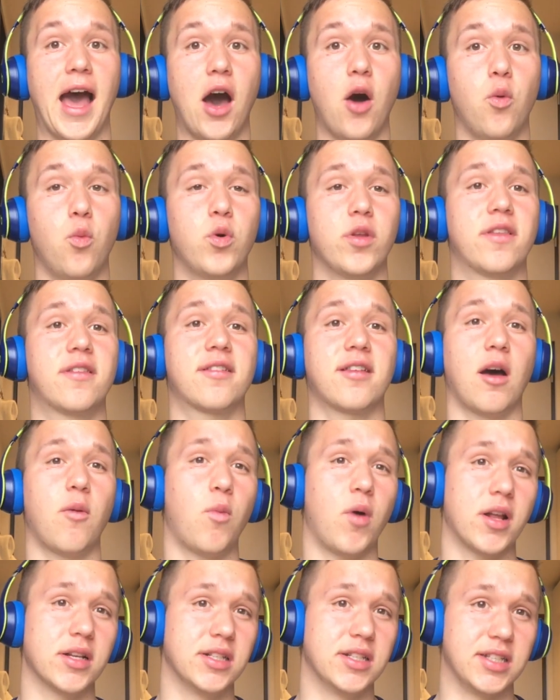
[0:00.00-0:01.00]
How would
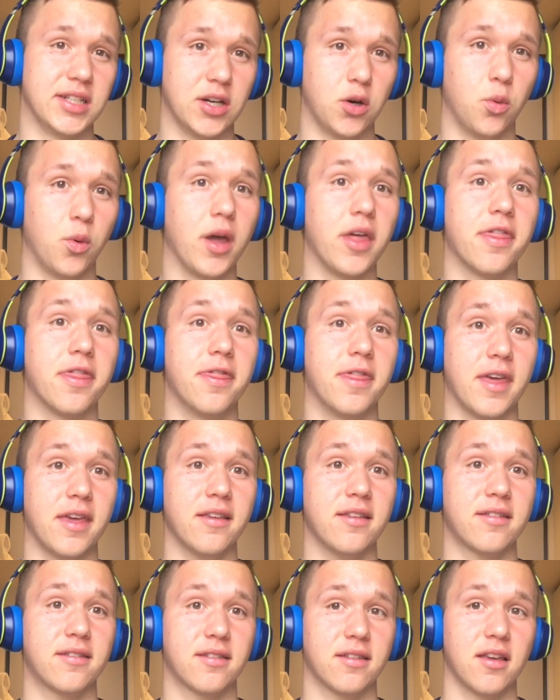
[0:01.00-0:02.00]
someone deal with
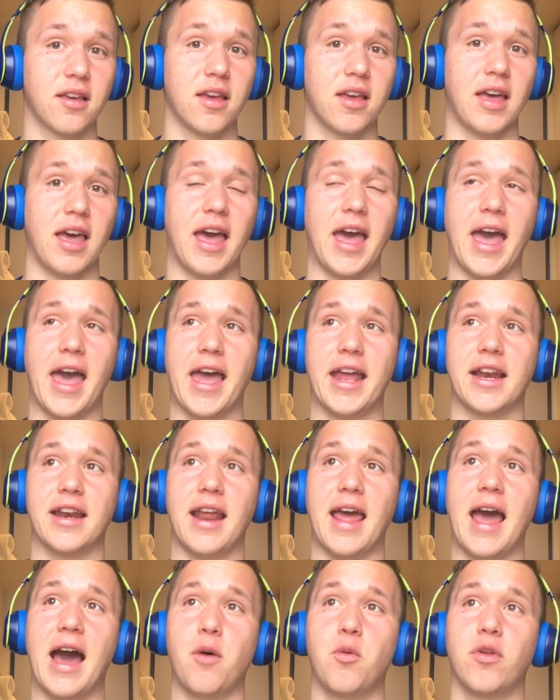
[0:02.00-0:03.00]
this?
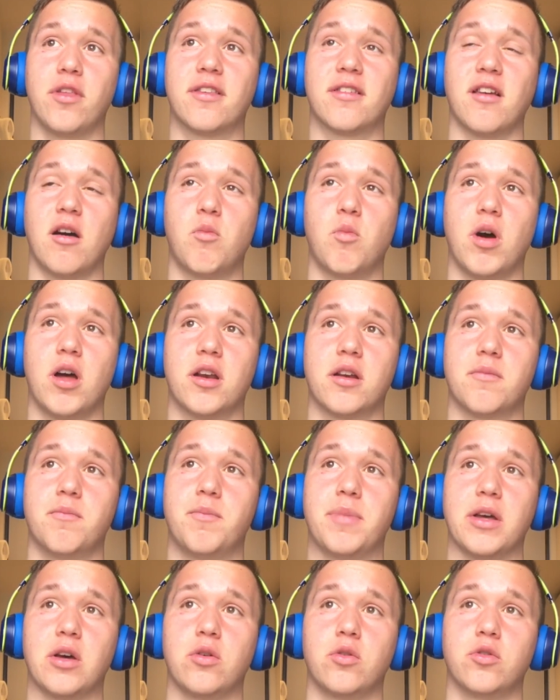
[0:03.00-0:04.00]
And how would
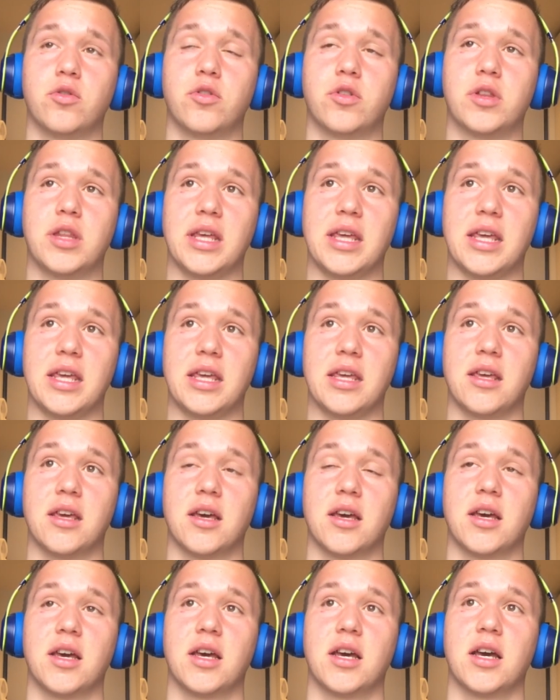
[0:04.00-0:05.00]
someone build
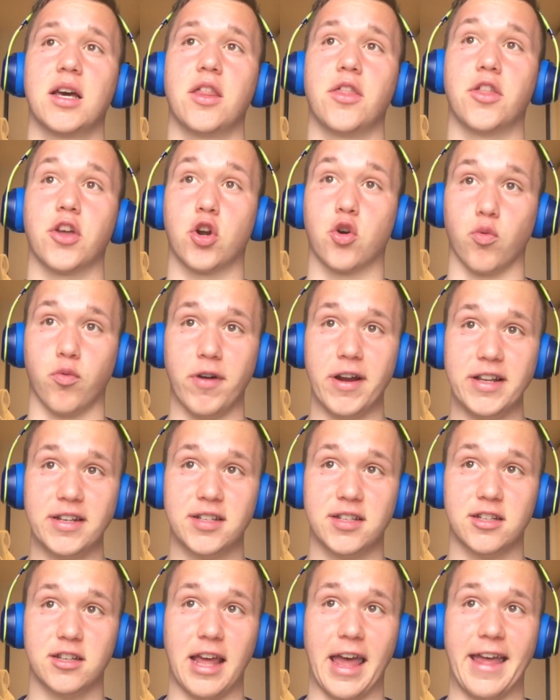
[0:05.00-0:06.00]
the
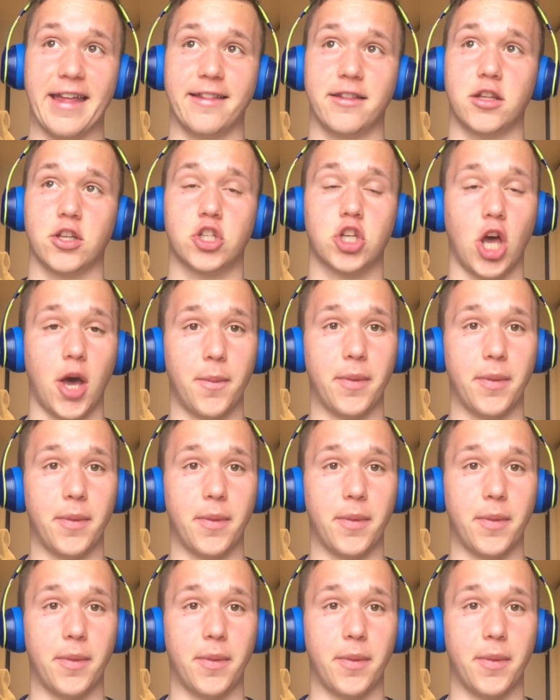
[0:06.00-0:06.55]
grit and